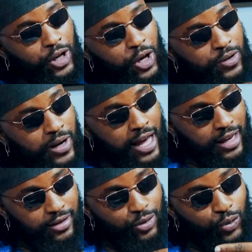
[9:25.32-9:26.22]
the other
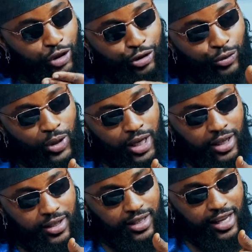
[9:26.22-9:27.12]
hand, what do we
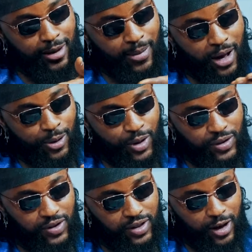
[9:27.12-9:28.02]
see about
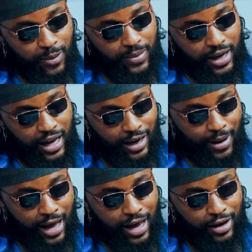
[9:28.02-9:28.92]
this um,
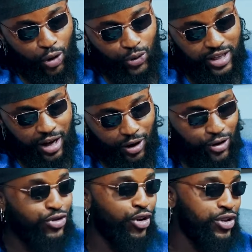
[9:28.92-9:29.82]
Calabar coastal
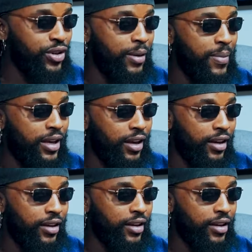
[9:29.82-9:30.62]
construction that they're making?